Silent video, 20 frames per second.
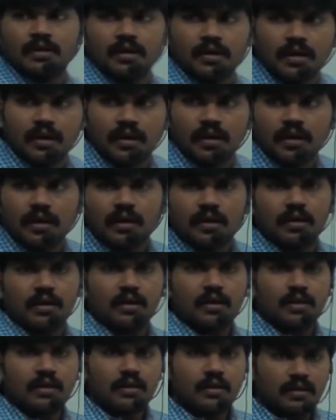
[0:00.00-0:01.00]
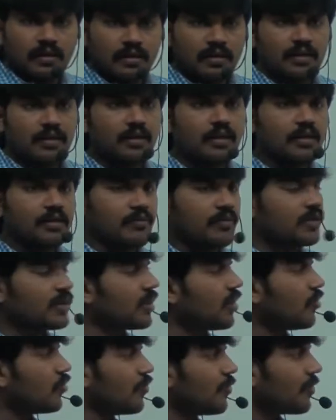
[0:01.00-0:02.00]

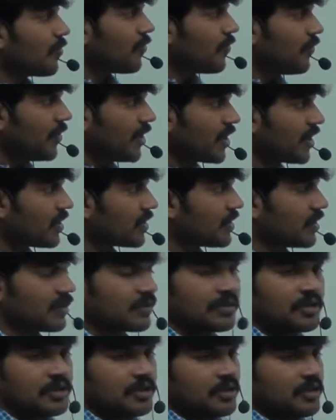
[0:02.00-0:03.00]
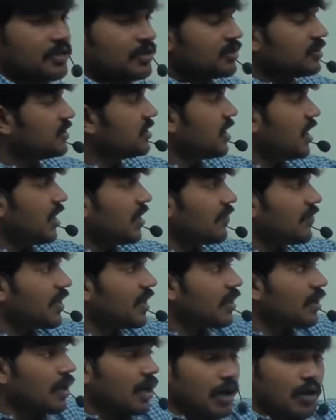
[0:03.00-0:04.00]
What the output we will get?
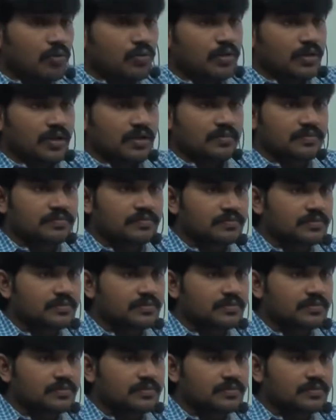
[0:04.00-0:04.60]
Java outer.